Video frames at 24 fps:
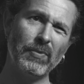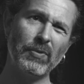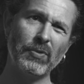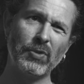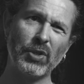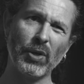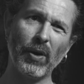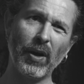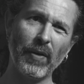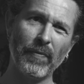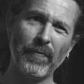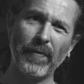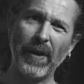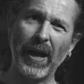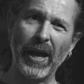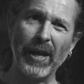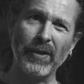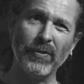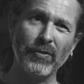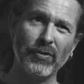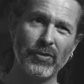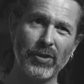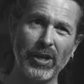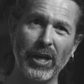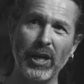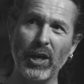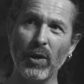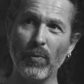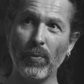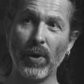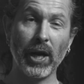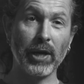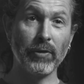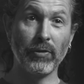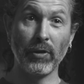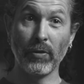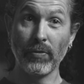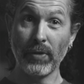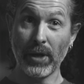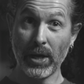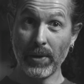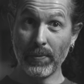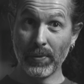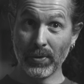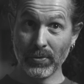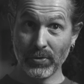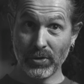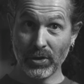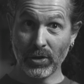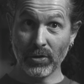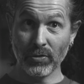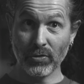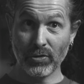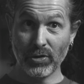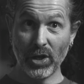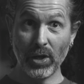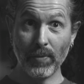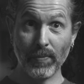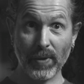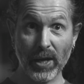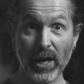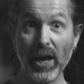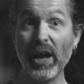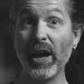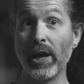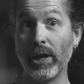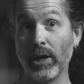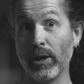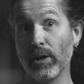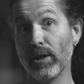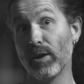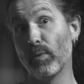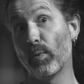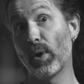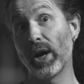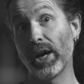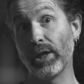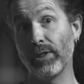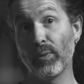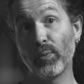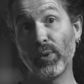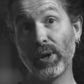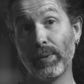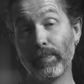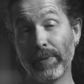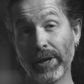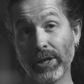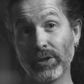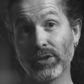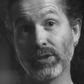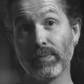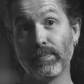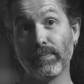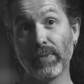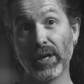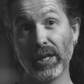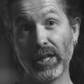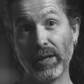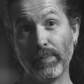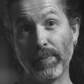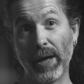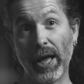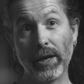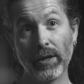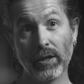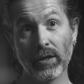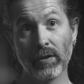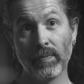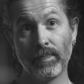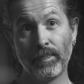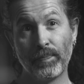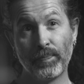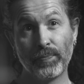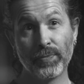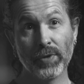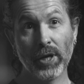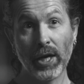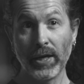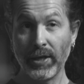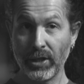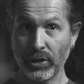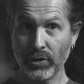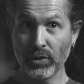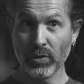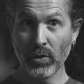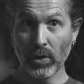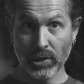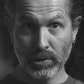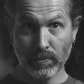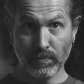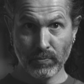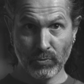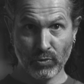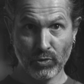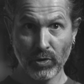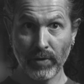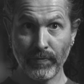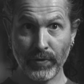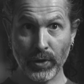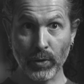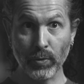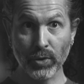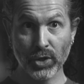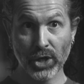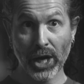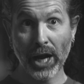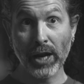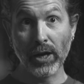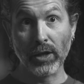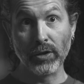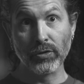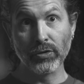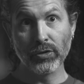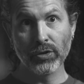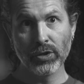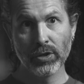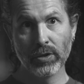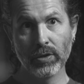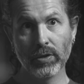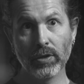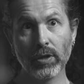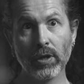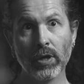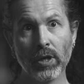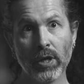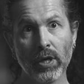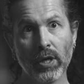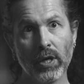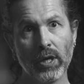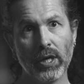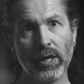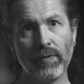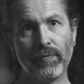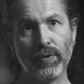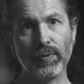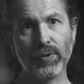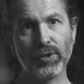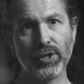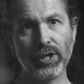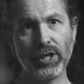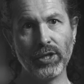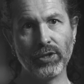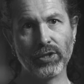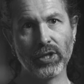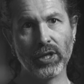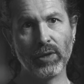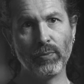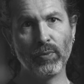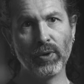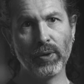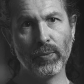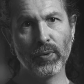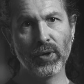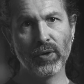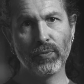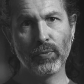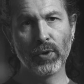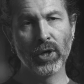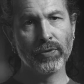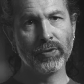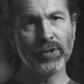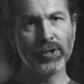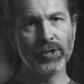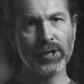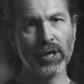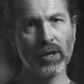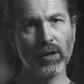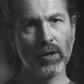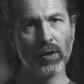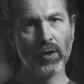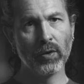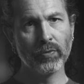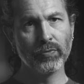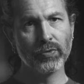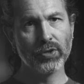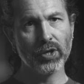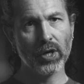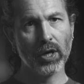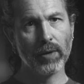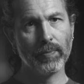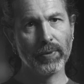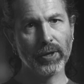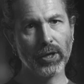to our fans in a way that they want to consume it and in a way that we make some money back. And it's not a trivial challenge. If it was easy, we would have worked this out a long time